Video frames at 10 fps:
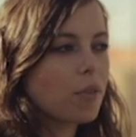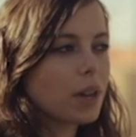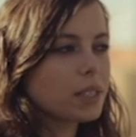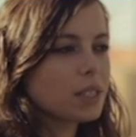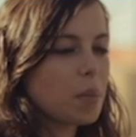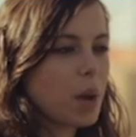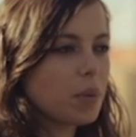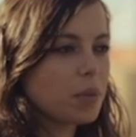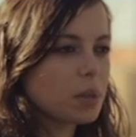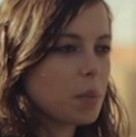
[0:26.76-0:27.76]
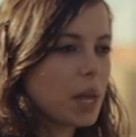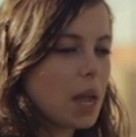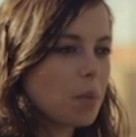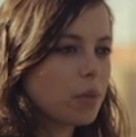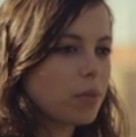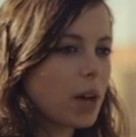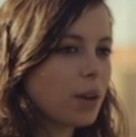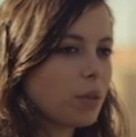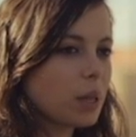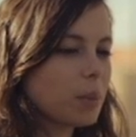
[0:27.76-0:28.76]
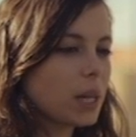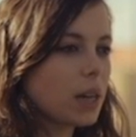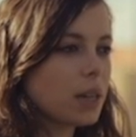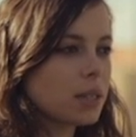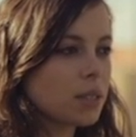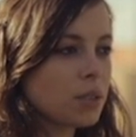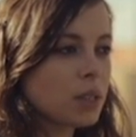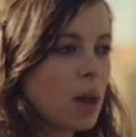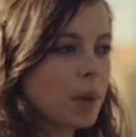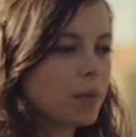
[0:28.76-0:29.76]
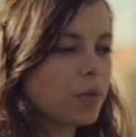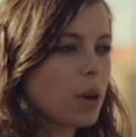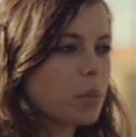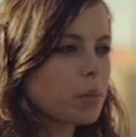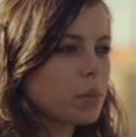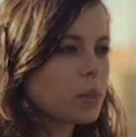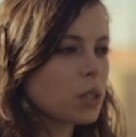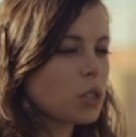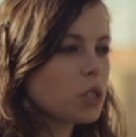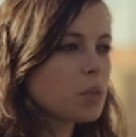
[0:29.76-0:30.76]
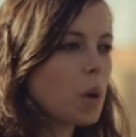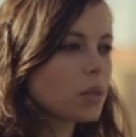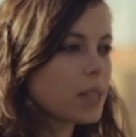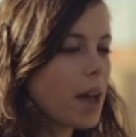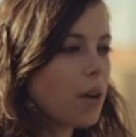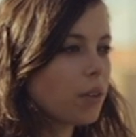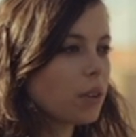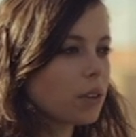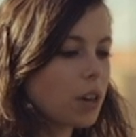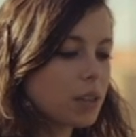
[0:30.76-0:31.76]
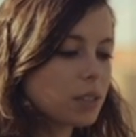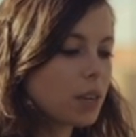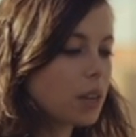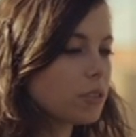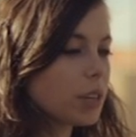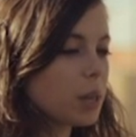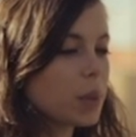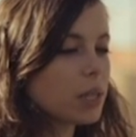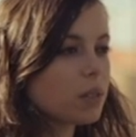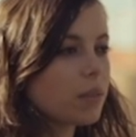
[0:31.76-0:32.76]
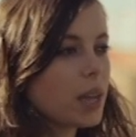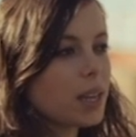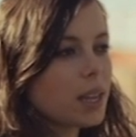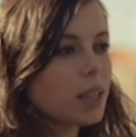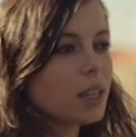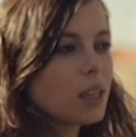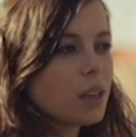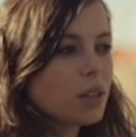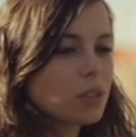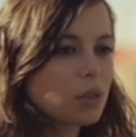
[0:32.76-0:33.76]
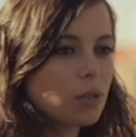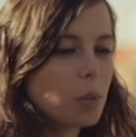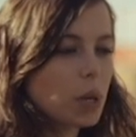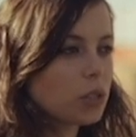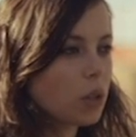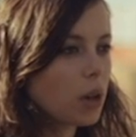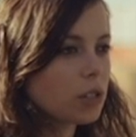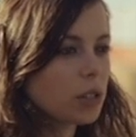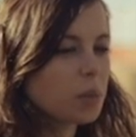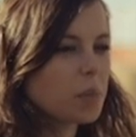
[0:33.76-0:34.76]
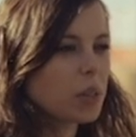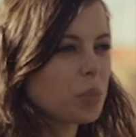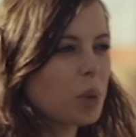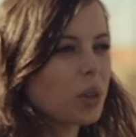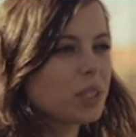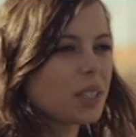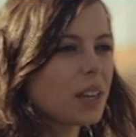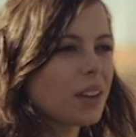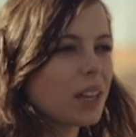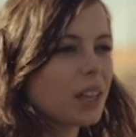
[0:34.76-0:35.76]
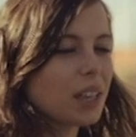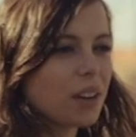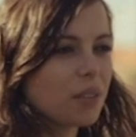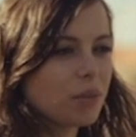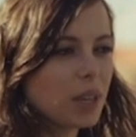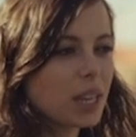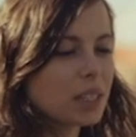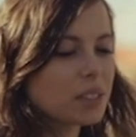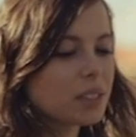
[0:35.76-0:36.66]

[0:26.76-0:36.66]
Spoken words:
I'd say mine was a bit amplified only because I was coming from such a small town across the country in Pennsylvania to a much larger metropolitan area here in Phoenix.